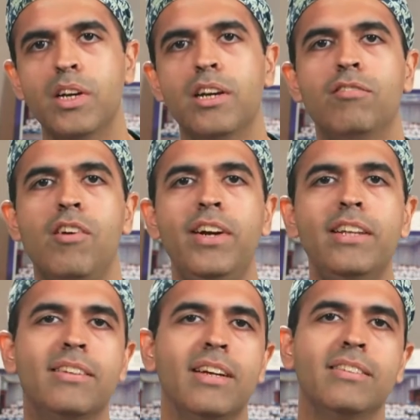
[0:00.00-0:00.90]
where we
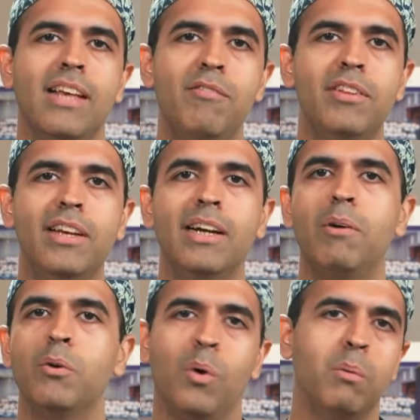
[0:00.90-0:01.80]
discuss everything
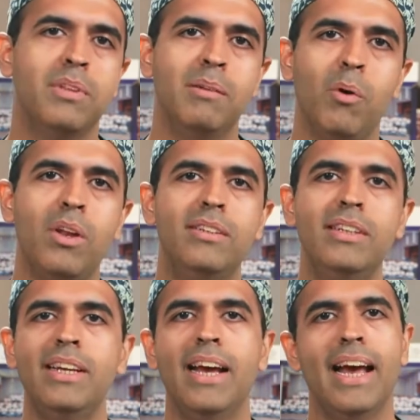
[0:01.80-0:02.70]
about
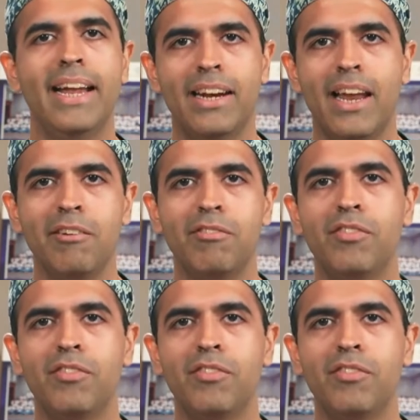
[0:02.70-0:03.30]
ophthalmology and life,